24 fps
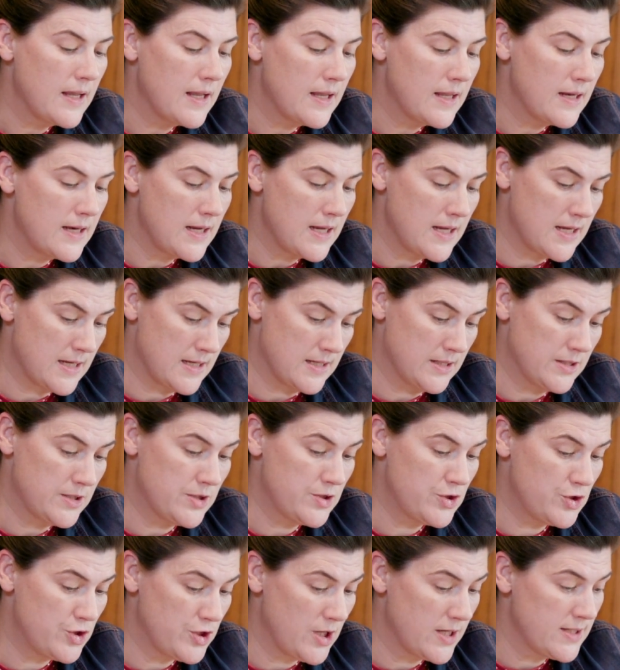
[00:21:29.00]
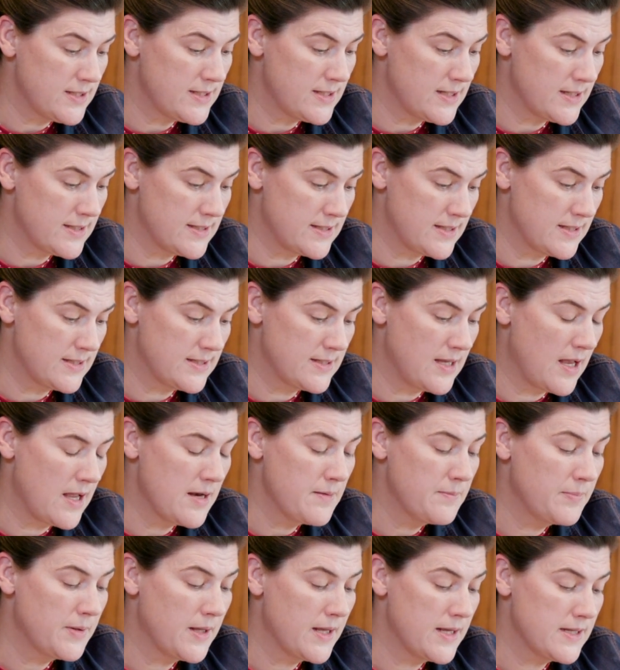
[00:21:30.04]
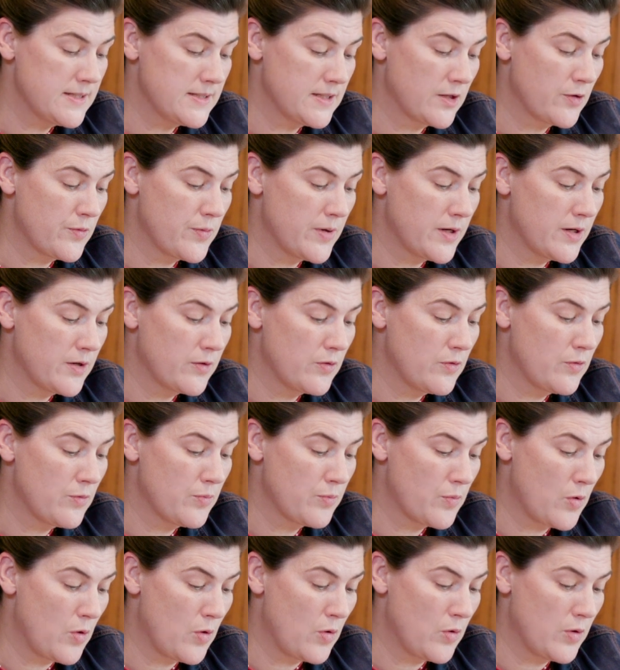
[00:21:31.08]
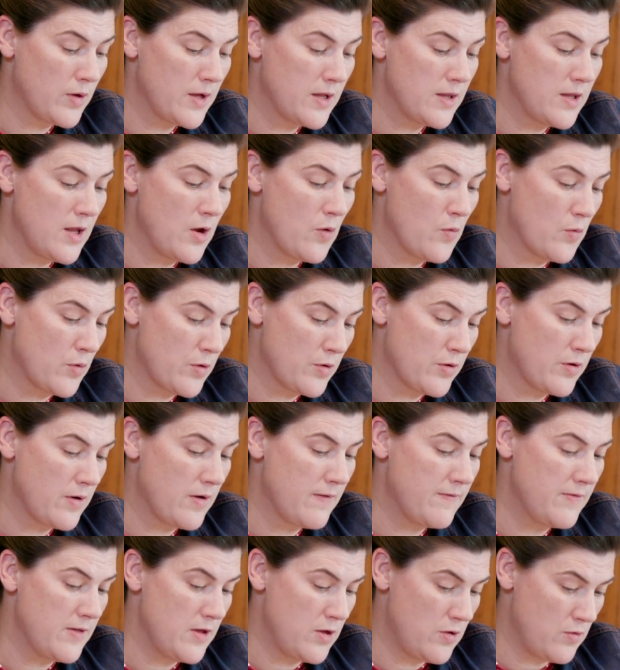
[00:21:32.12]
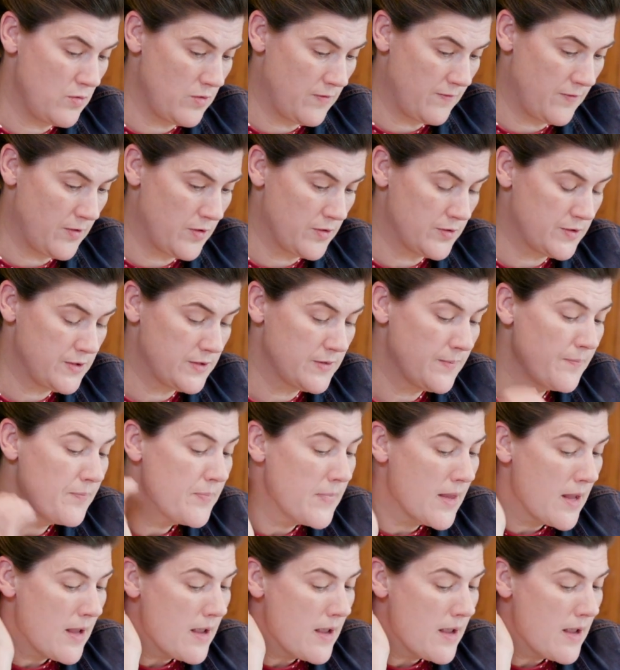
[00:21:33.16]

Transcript: It is, just as the sun plays a critical role in the order of the universe.